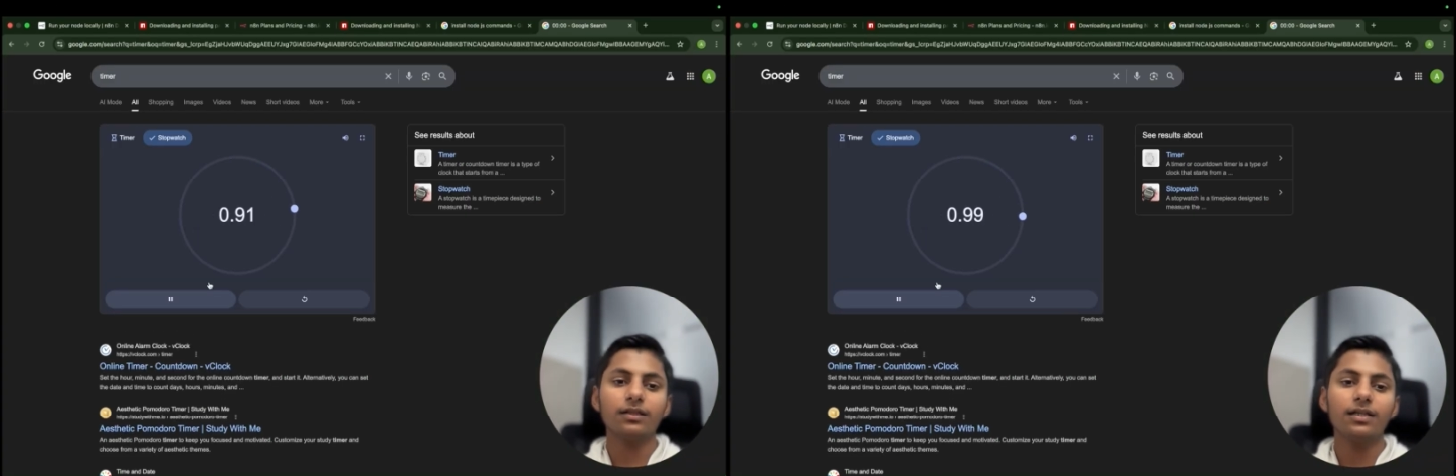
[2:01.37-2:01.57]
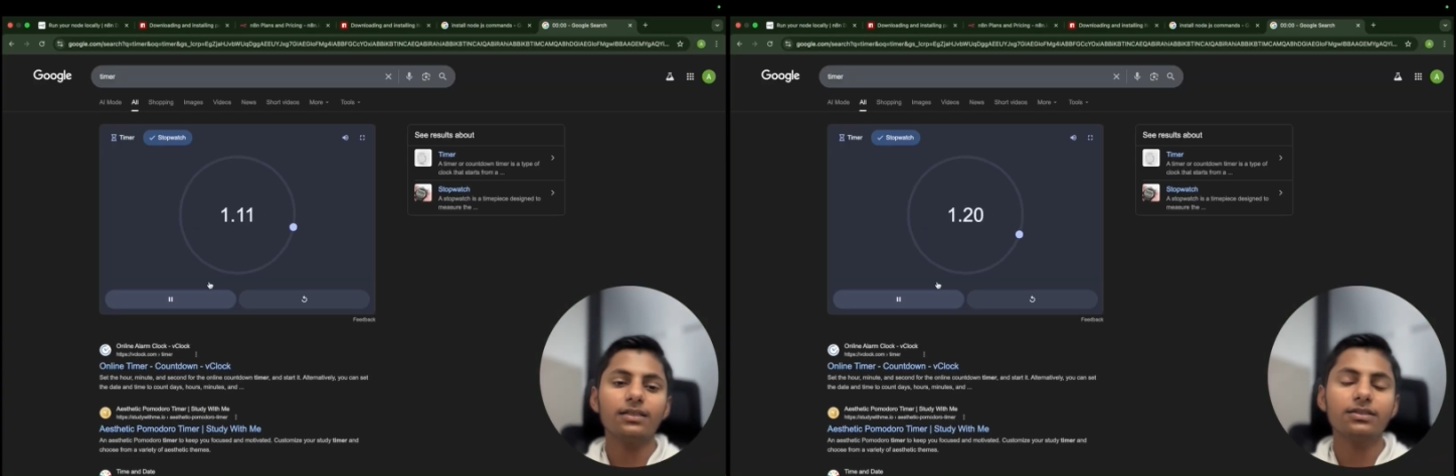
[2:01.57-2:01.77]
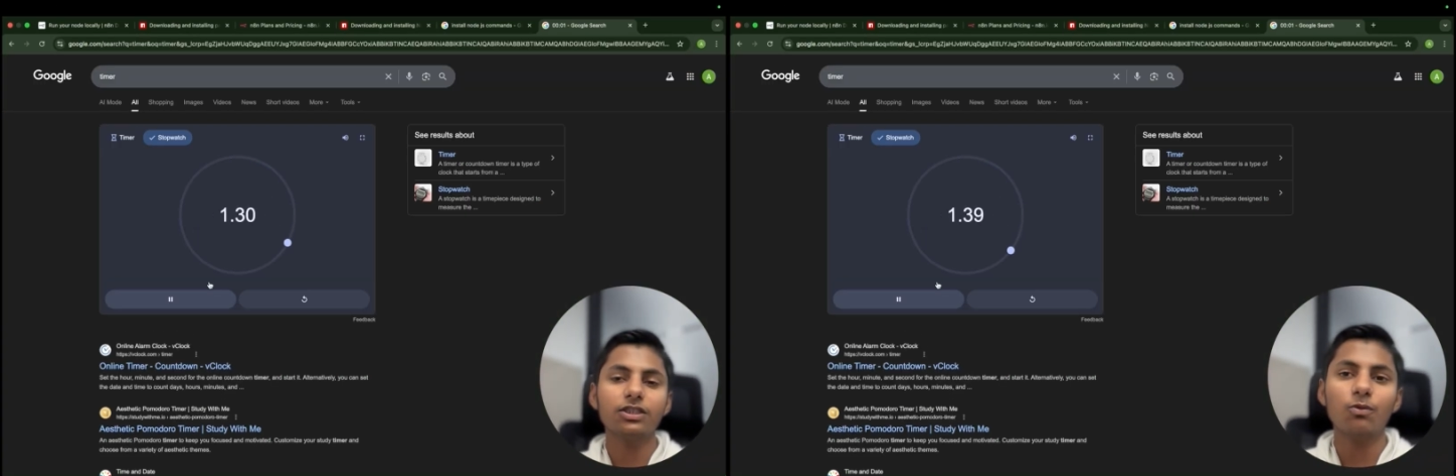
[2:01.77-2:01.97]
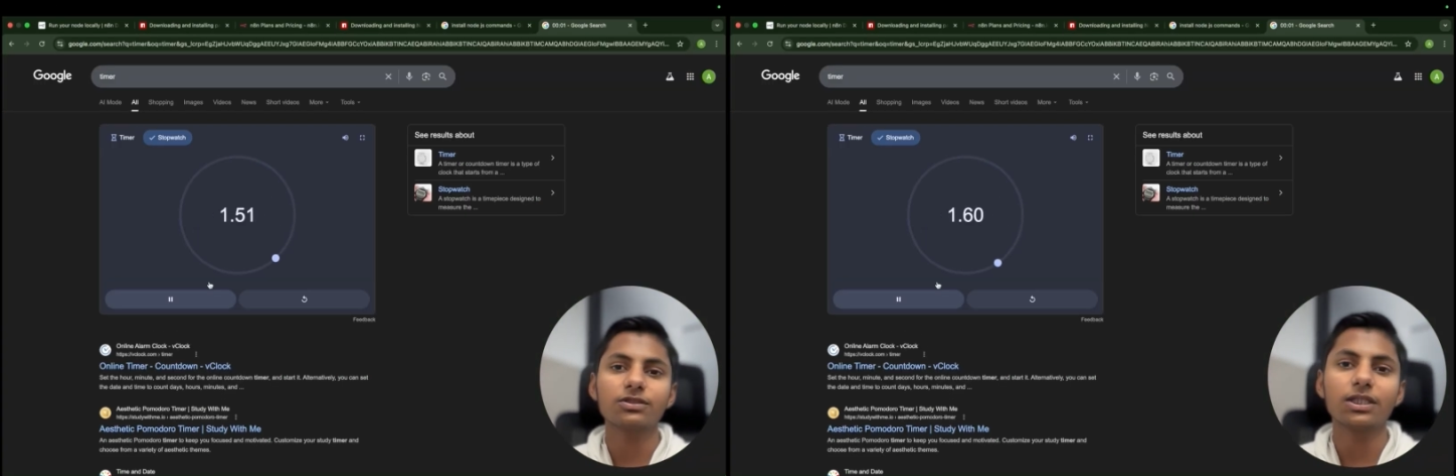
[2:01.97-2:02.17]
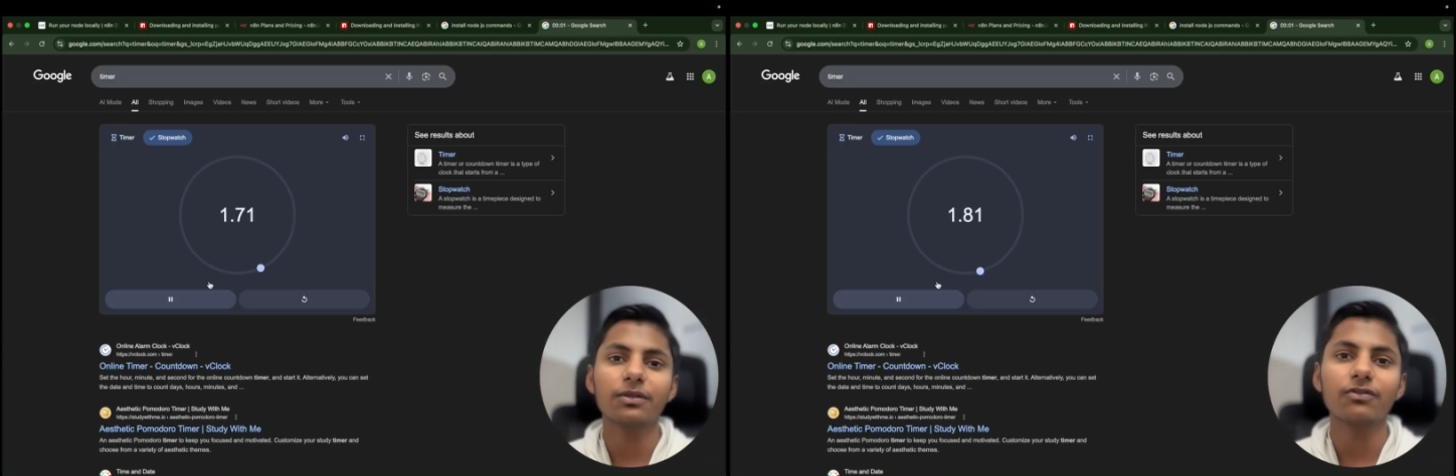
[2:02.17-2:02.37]
Let's see how
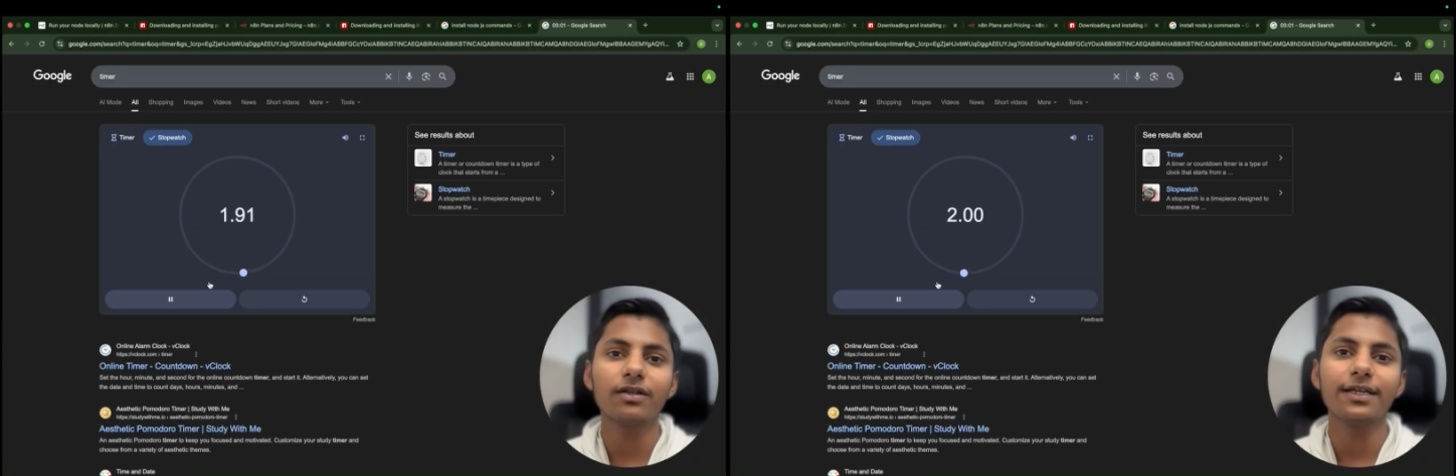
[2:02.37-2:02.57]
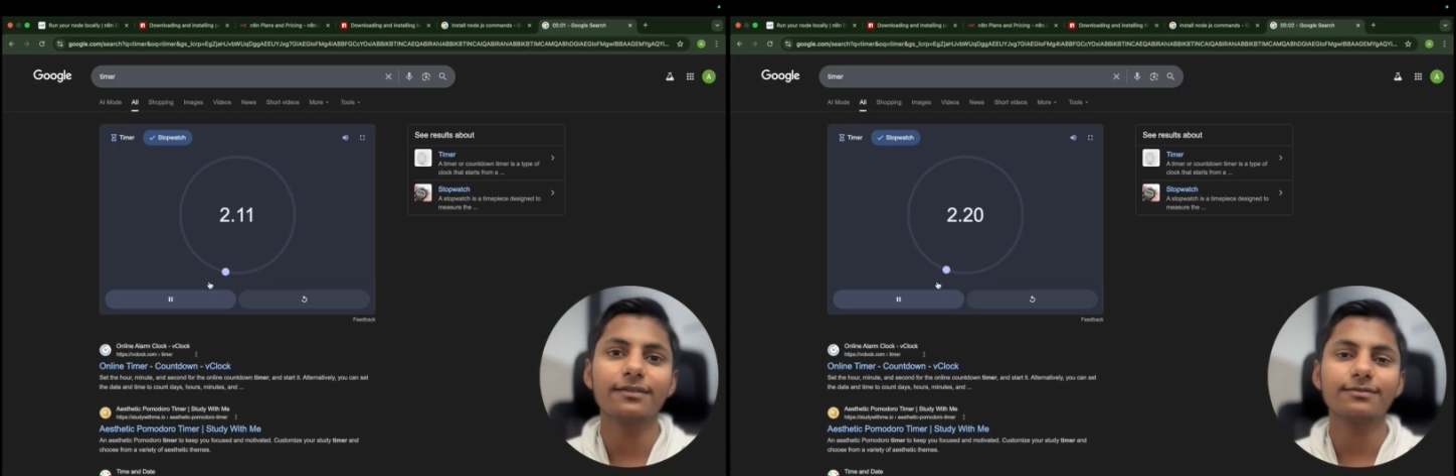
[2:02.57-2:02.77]
much time it will take.